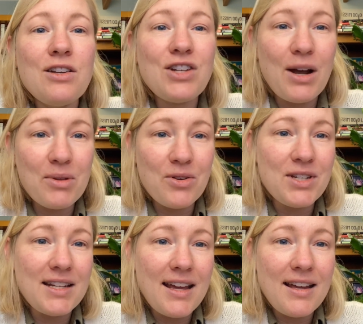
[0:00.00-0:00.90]
chat with your
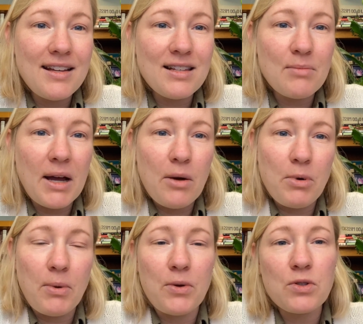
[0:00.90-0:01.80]
TAs about
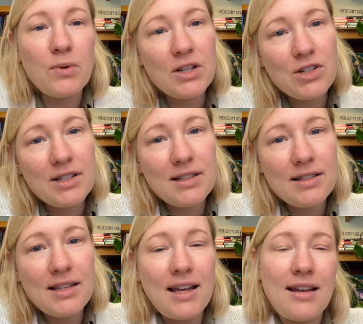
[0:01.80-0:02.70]
proposed
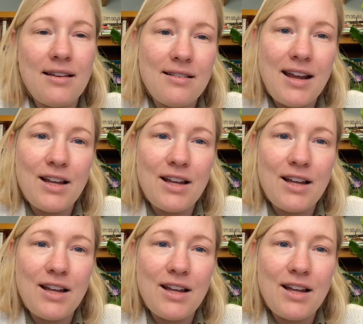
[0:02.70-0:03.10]
questions, and